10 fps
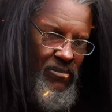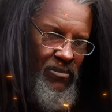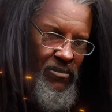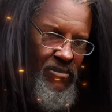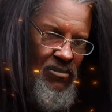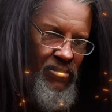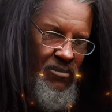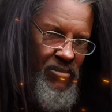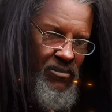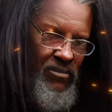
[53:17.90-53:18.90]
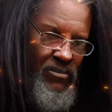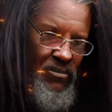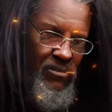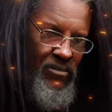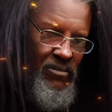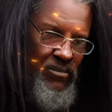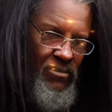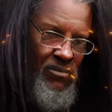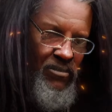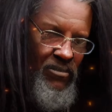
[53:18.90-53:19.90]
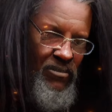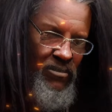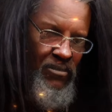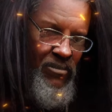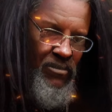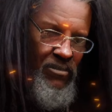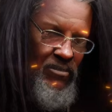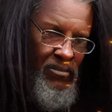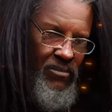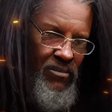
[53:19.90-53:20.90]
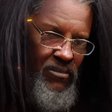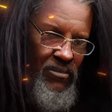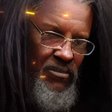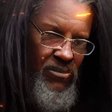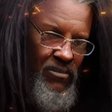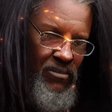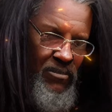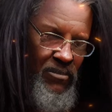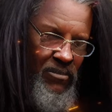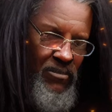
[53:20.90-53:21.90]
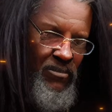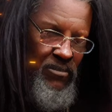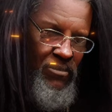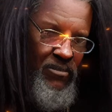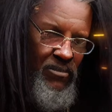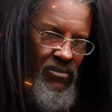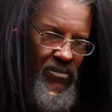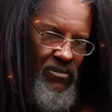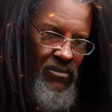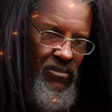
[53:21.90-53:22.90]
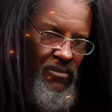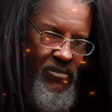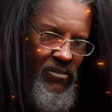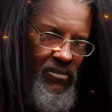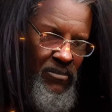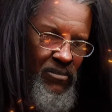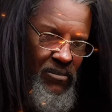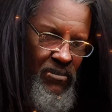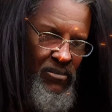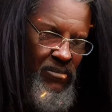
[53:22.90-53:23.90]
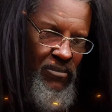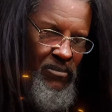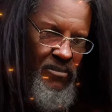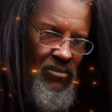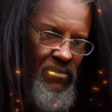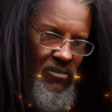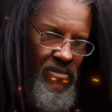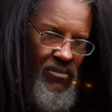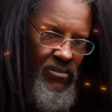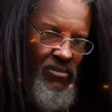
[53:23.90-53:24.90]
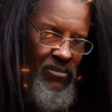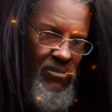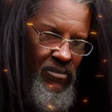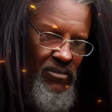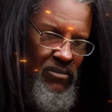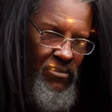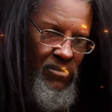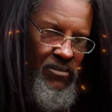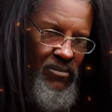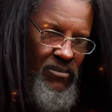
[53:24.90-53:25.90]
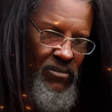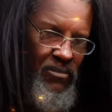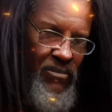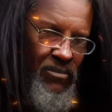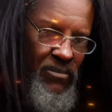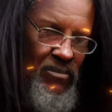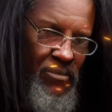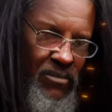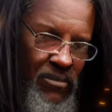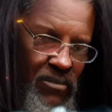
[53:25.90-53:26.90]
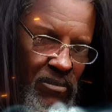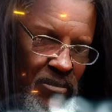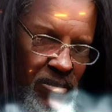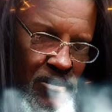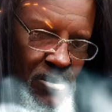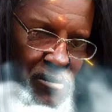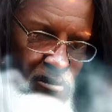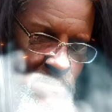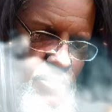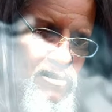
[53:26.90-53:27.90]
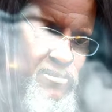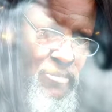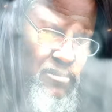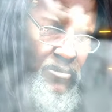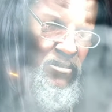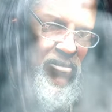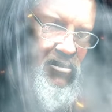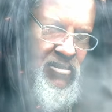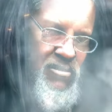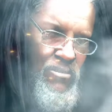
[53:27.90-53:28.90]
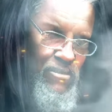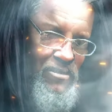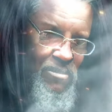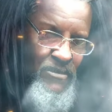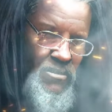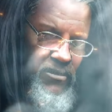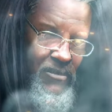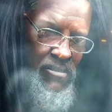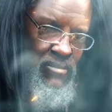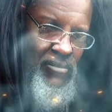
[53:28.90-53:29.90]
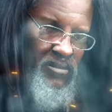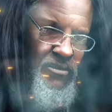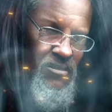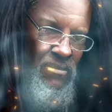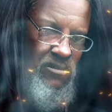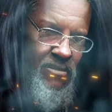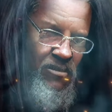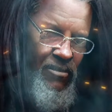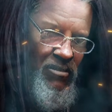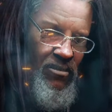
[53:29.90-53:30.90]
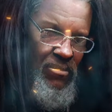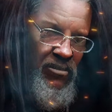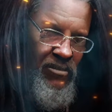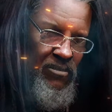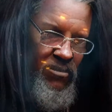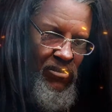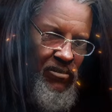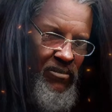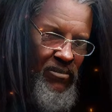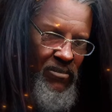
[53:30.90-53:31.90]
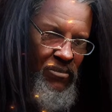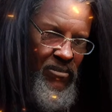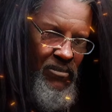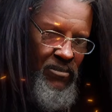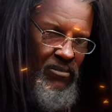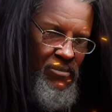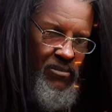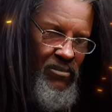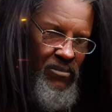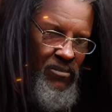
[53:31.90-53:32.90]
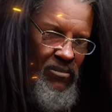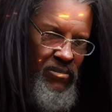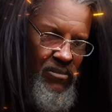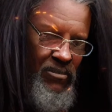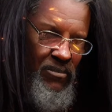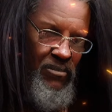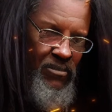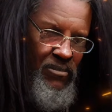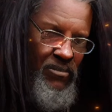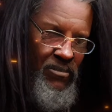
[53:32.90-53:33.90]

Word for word: he wanted me to send him a picture of it, so I sent him a picture of it. And he goes, well, he, I said, can you give me the lady's phone number? the banker's phone number so they can verify her? And he goes, No, I can't do that. I said,